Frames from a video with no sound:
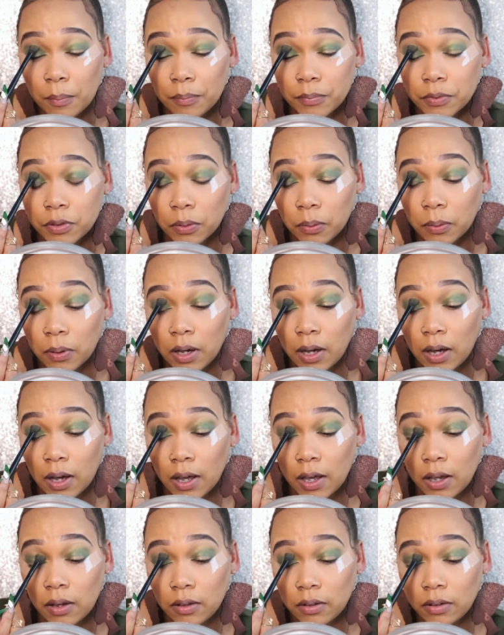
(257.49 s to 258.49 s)
So
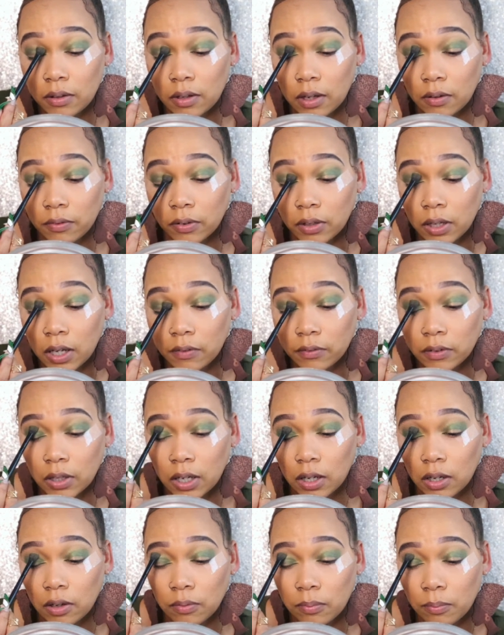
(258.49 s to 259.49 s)
I definitely have to
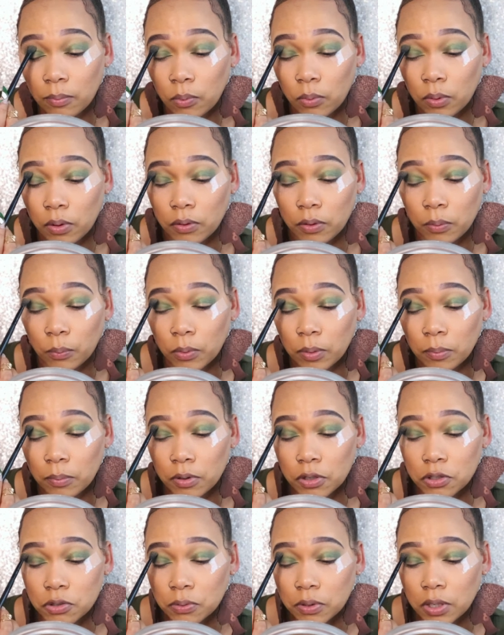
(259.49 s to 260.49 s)
have more than one
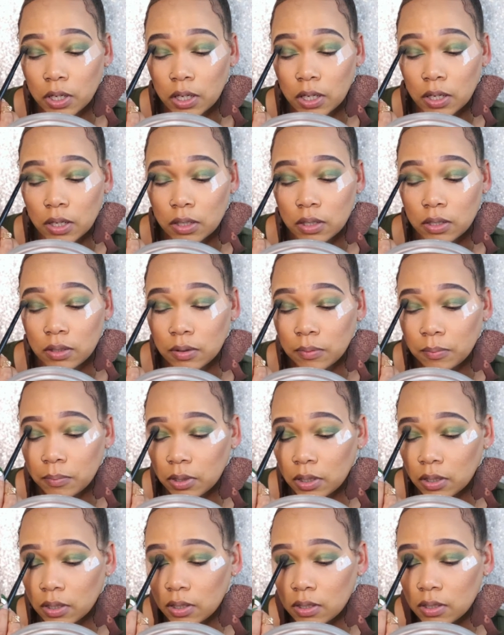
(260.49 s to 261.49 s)
brush on hand,
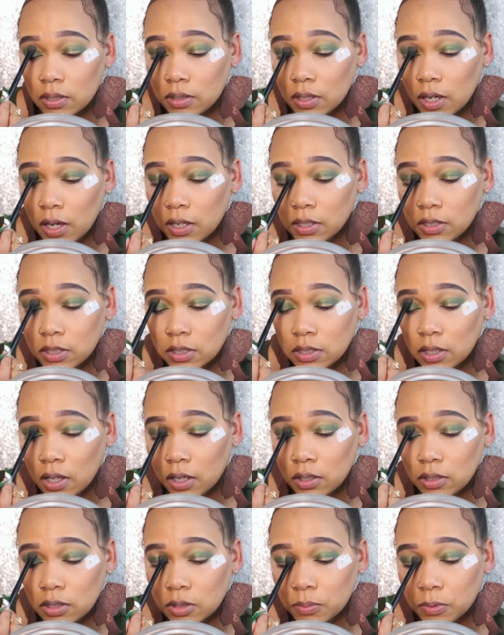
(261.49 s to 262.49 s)
because I just
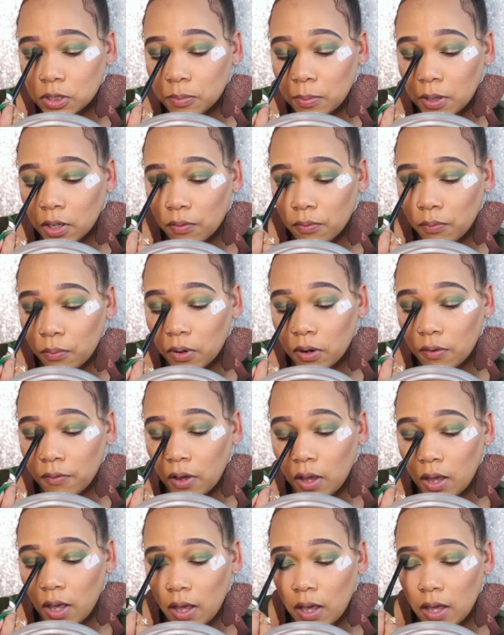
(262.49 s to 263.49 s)
like to switch back and forth,
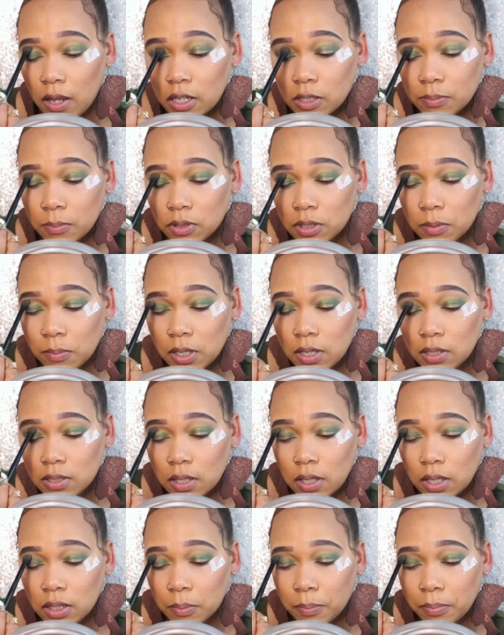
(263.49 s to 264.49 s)
and it's mostly because
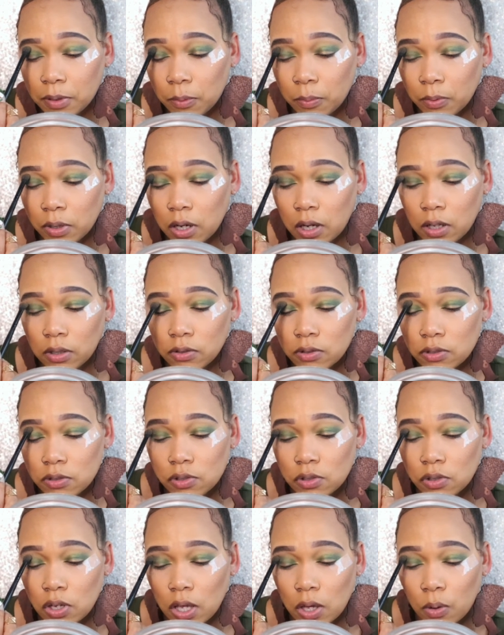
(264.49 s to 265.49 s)
I like to play with
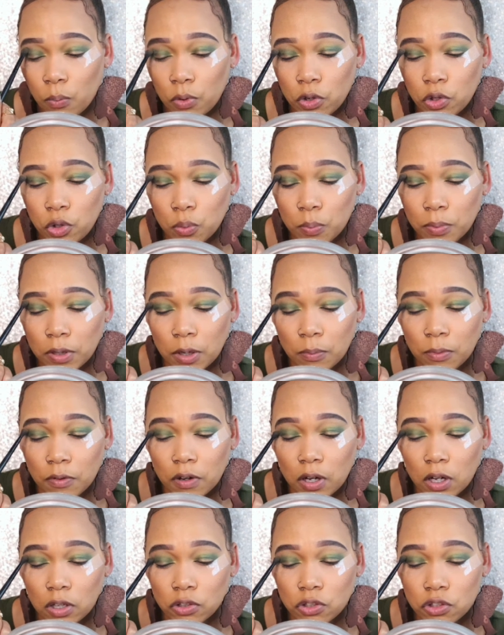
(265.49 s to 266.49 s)
colors. And when you play
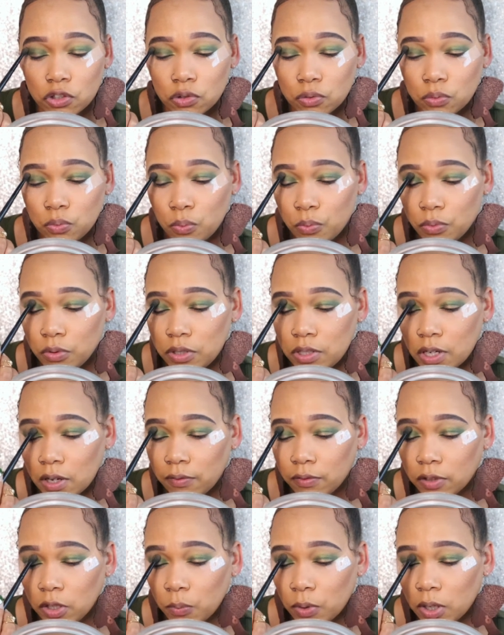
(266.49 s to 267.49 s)
with colors, you
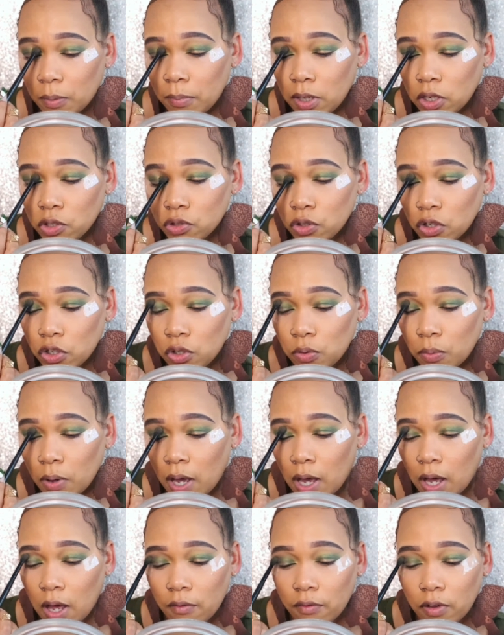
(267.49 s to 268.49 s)
definitely want to make sure you
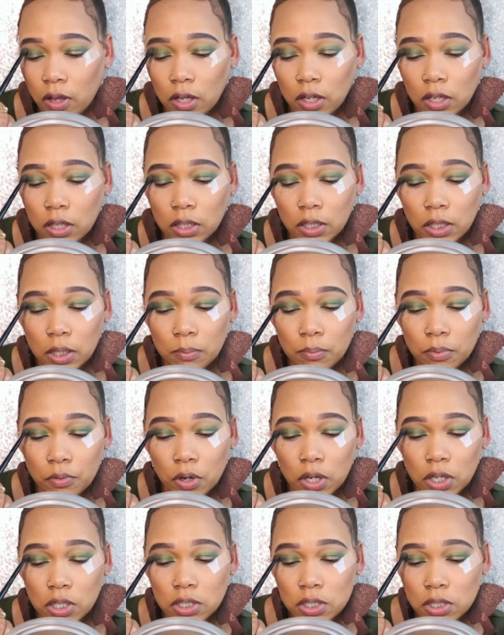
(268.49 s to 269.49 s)
have a clean
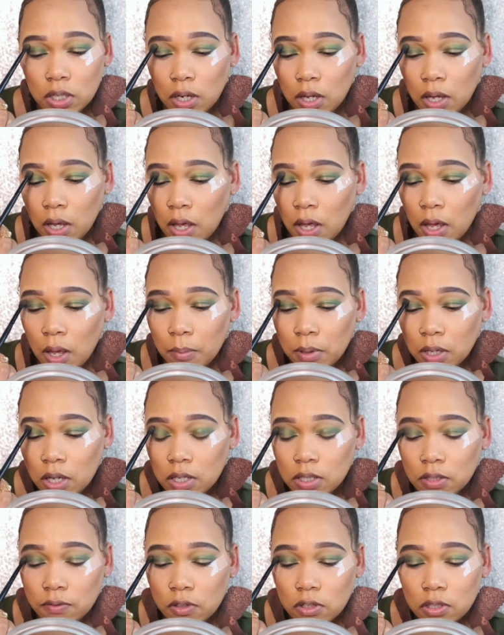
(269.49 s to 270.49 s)
brush,
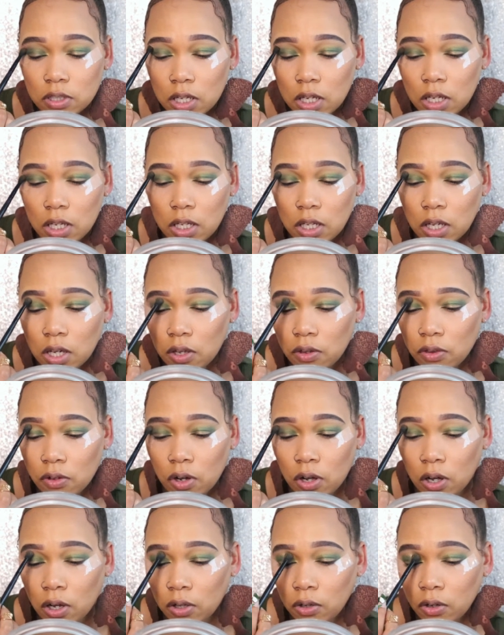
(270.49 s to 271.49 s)
because if there's any other
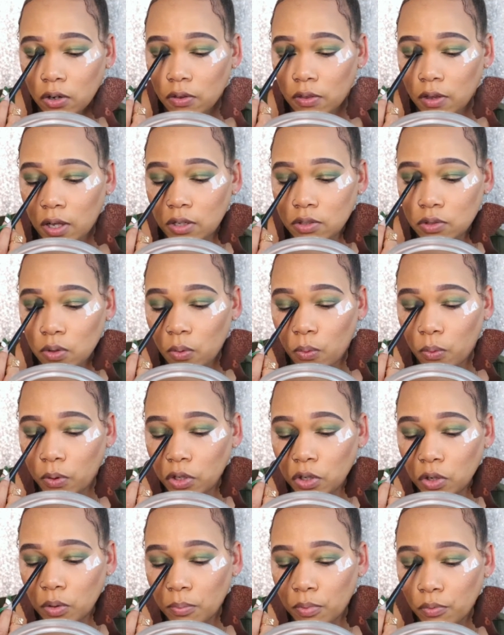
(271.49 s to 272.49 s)
color that is
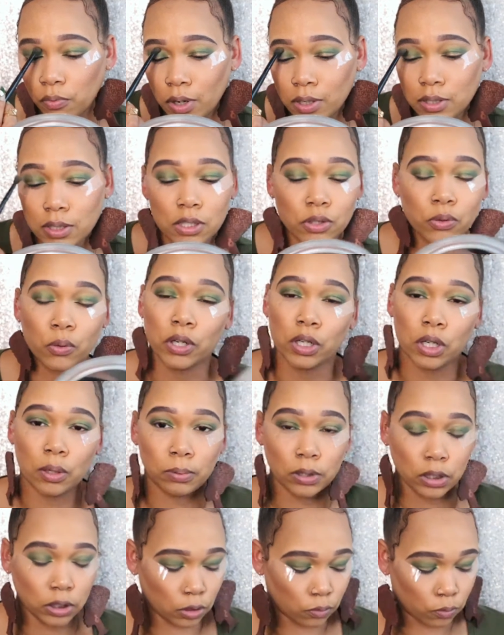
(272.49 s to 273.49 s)
on your brush, that's going to
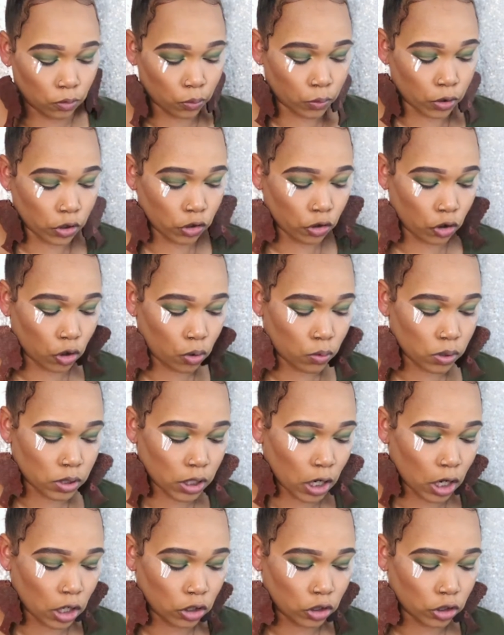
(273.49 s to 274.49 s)
completely ruin your whole
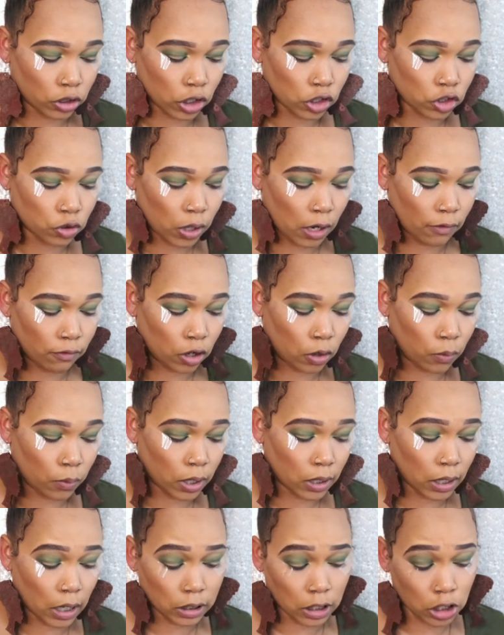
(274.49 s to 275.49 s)
entire look that you have
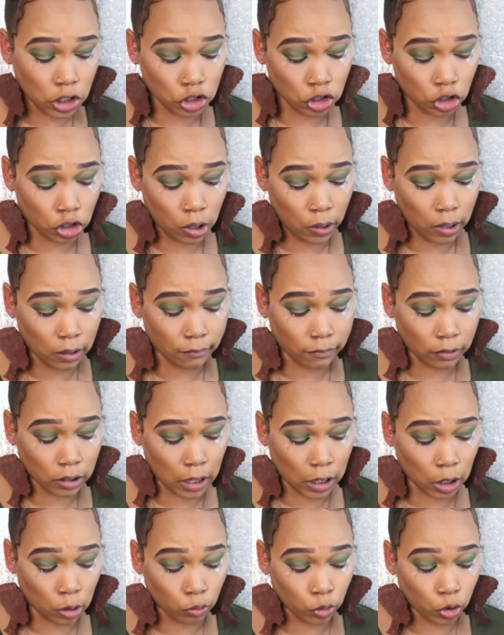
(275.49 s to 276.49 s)
going, unless you're going for
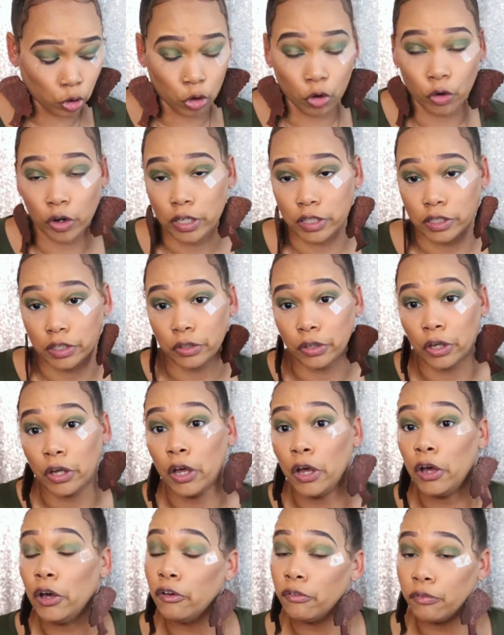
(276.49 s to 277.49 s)
like a real crazy
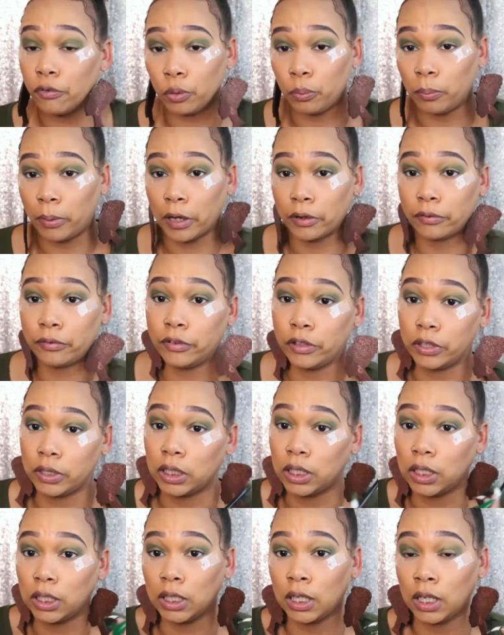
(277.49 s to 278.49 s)
fruit by the foot
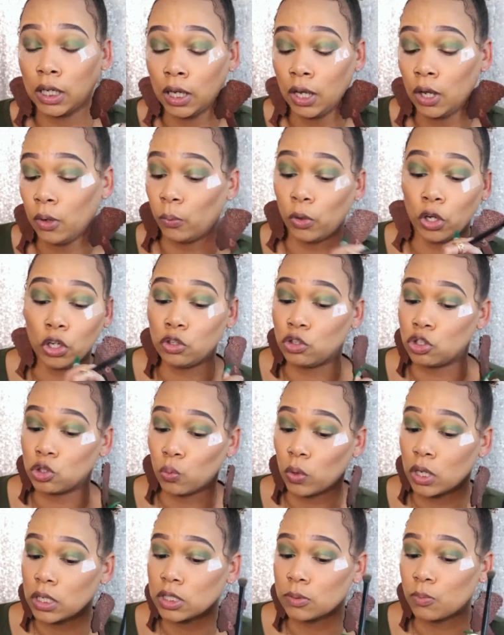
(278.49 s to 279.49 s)
look where you just
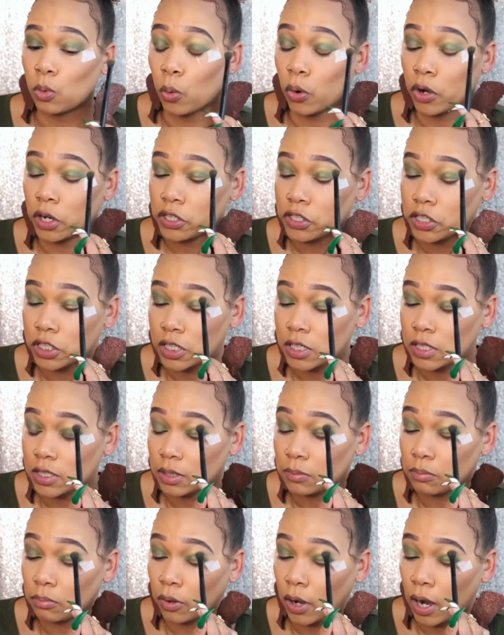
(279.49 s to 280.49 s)
want some oranges
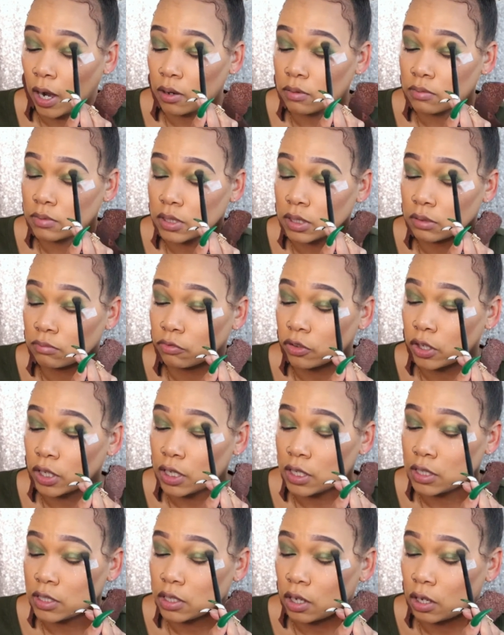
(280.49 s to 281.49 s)
and browns and
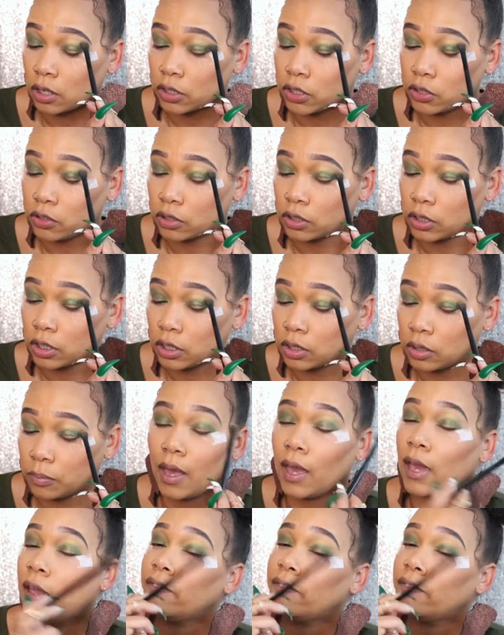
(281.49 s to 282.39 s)
reds all in your look.